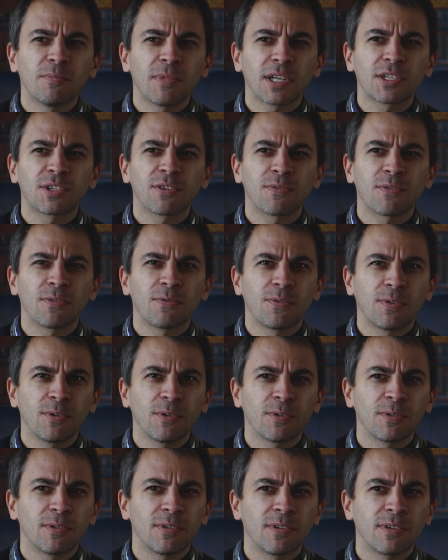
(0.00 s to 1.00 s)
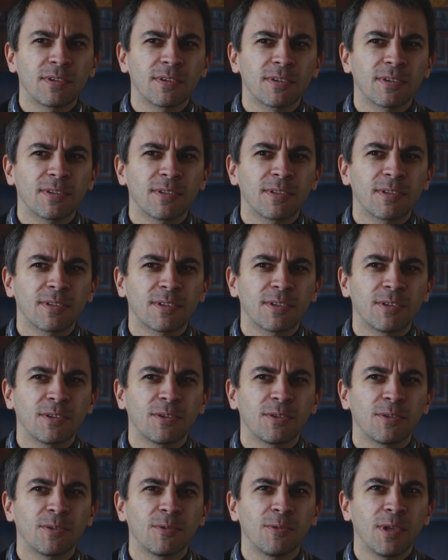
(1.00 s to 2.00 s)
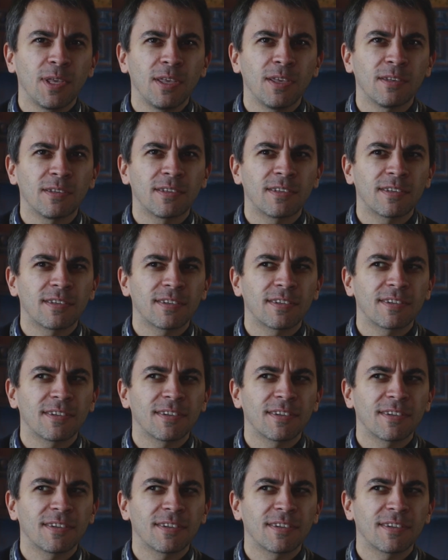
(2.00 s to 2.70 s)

much of the food that you eat,